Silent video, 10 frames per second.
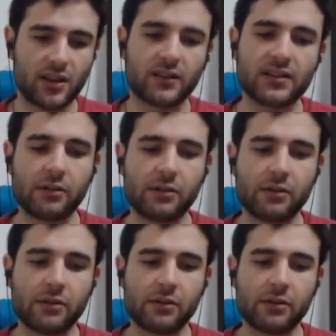and they
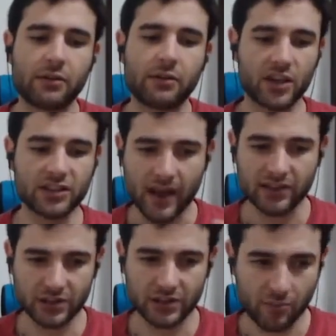said proof of work
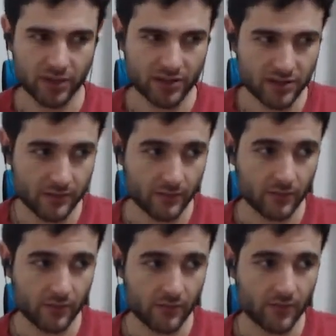does match these
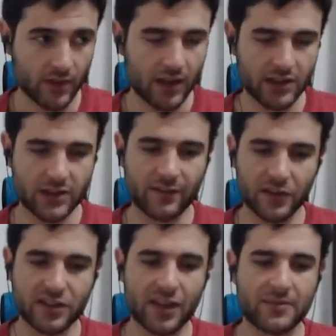properties. And
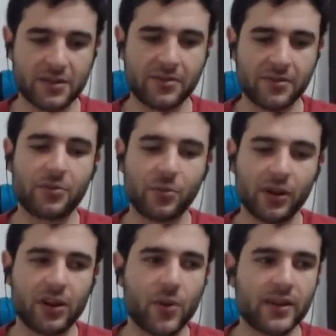it's the first time
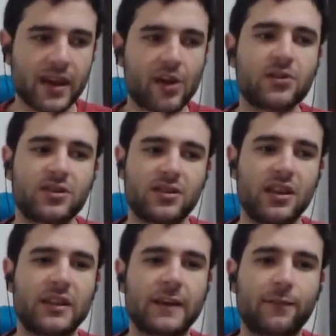somebody really went
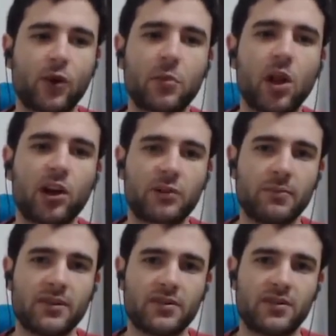out and did a formal
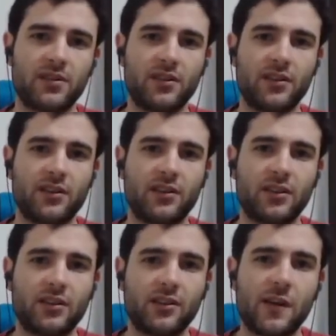argument
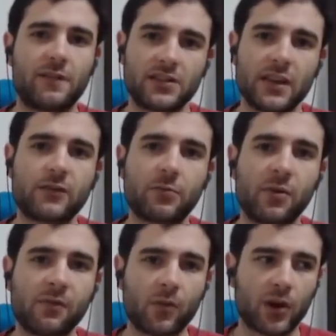of the safety
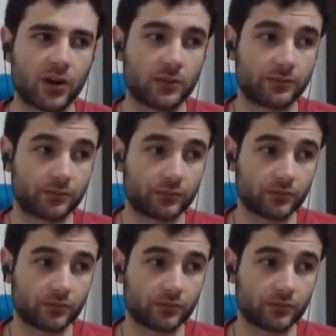of proof of work.